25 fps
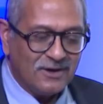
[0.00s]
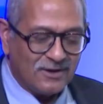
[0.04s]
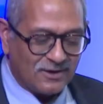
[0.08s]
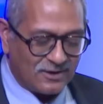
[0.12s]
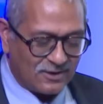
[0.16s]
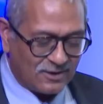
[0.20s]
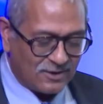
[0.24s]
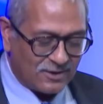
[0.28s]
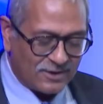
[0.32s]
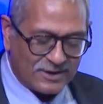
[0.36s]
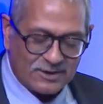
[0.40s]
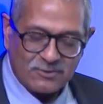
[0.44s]

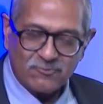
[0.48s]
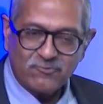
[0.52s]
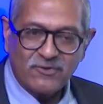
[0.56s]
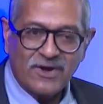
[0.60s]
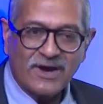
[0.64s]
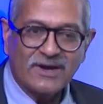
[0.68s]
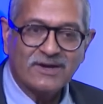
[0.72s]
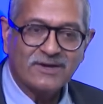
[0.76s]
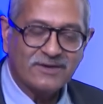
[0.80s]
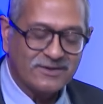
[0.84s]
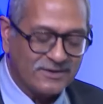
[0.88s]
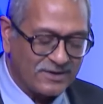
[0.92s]
Uh, in
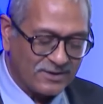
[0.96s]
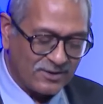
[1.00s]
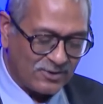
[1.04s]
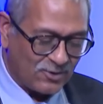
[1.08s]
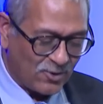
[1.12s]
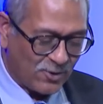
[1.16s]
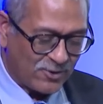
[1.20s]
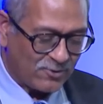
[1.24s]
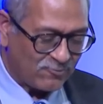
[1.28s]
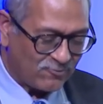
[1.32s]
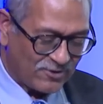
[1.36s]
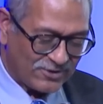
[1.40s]
fact, there are a
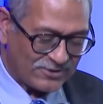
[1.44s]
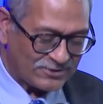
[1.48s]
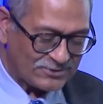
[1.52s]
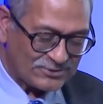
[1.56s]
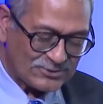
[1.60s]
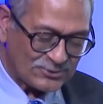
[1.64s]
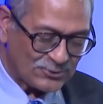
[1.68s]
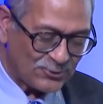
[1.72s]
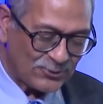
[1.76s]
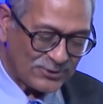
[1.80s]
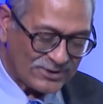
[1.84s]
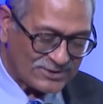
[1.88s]
lot of other
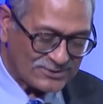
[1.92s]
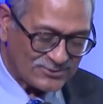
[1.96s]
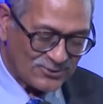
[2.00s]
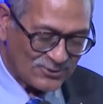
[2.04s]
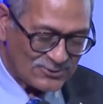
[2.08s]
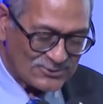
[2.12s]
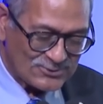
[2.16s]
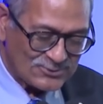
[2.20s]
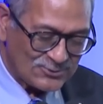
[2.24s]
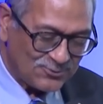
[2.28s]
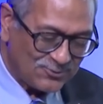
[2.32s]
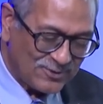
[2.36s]
stories
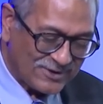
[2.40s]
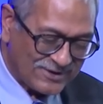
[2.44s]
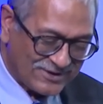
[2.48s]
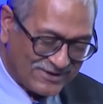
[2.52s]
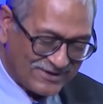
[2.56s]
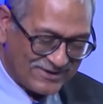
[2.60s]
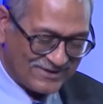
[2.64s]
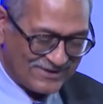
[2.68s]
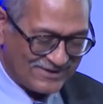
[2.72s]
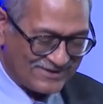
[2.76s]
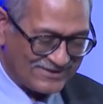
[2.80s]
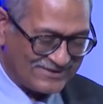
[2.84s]
also, but
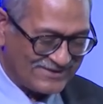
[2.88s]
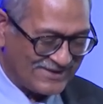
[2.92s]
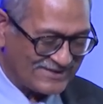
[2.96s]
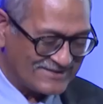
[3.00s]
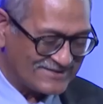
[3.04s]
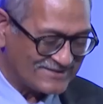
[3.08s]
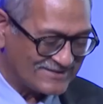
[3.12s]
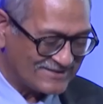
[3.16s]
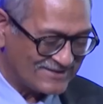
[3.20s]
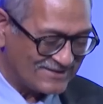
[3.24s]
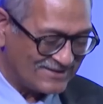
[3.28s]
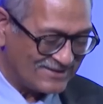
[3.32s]
uh,
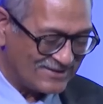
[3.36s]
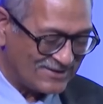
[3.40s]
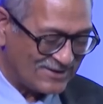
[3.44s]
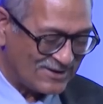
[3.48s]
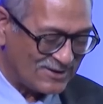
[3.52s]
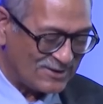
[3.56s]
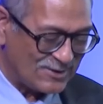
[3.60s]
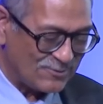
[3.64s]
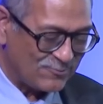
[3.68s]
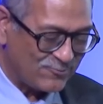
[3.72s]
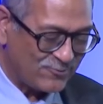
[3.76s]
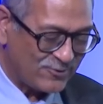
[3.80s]
that's a
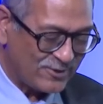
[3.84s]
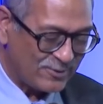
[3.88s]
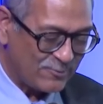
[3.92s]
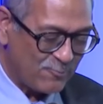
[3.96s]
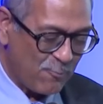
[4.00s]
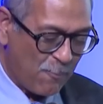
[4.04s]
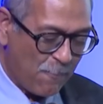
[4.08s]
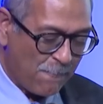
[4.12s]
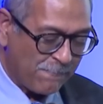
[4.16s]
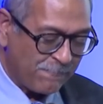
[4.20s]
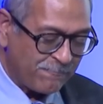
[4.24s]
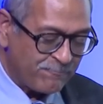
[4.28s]
little different.
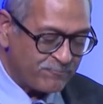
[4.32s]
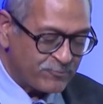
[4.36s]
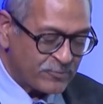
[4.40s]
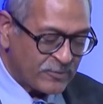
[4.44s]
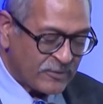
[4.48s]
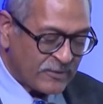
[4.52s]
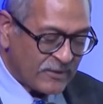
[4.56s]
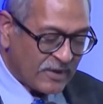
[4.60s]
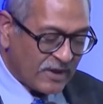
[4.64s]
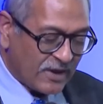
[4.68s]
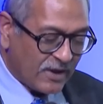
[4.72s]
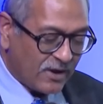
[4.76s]

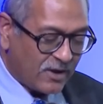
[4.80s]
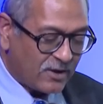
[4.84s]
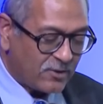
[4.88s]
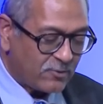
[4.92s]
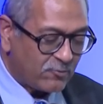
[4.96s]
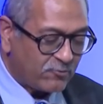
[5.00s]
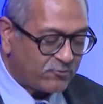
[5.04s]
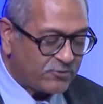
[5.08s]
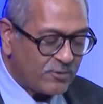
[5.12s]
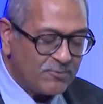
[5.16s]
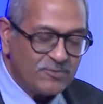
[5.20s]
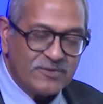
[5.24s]

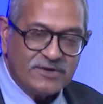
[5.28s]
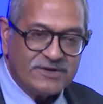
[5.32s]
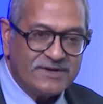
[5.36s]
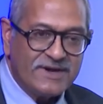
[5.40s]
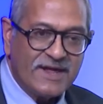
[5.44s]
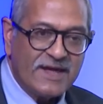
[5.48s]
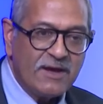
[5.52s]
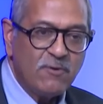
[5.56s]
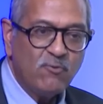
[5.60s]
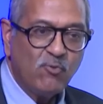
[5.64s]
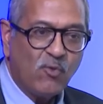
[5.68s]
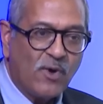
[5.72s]
Uh, from the
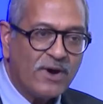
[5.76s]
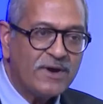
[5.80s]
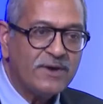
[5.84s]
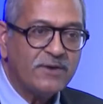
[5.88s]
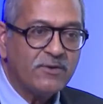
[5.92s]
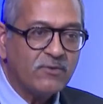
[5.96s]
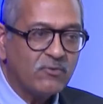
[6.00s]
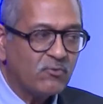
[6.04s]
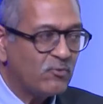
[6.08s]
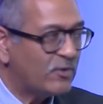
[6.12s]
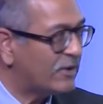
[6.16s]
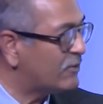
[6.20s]
day one
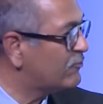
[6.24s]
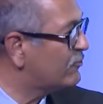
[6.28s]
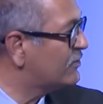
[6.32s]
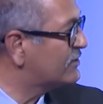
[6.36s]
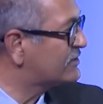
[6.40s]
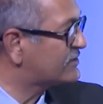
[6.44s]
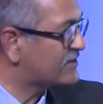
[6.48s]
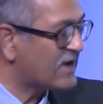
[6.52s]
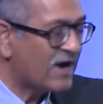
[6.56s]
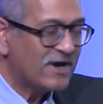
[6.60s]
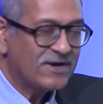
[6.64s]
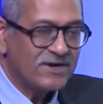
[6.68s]
when we
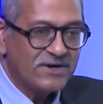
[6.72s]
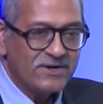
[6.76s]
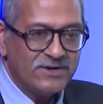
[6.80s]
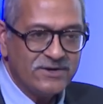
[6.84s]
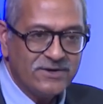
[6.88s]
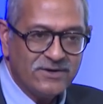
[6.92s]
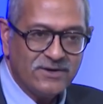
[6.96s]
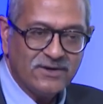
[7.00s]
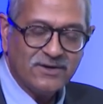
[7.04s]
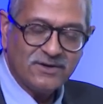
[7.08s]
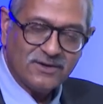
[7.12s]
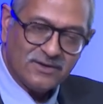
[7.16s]

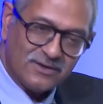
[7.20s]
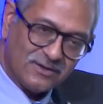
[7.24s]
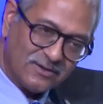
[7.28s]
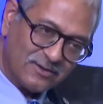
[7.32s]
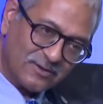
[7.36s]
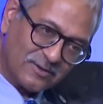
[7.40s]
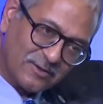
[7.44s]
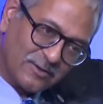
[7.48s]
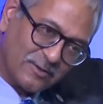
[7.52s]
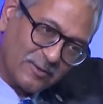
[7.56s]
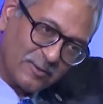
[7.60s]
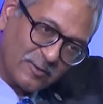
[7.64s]
started uh,
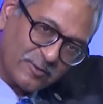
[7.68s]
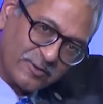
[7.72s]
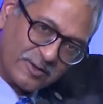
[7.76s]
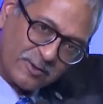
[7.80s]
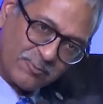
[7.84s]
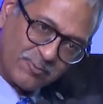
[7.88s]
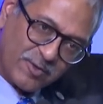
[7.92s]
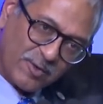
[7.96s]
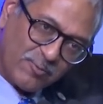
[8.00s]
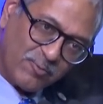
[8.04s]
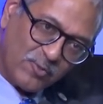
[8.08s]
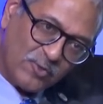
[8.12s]
the
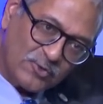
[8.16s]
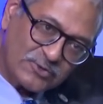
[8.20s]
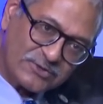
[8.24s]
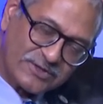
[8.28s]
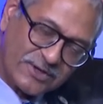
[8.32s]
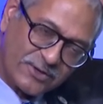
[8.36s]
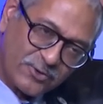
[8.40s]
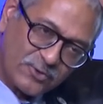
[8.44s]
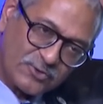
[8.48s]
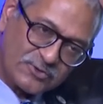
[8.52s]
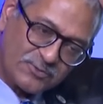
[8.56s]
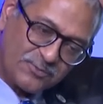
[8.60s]
BrahMos
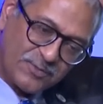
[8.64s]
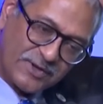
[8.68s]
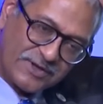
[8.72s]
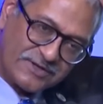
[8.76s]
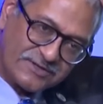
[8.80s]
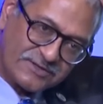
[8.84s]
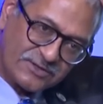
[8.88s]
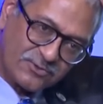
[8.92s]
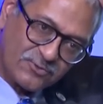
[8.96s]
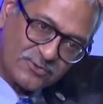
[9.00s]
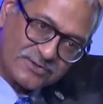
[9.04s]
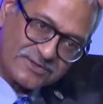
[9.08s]

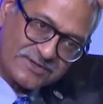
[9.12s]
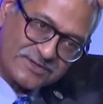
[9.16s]
aerospace, it was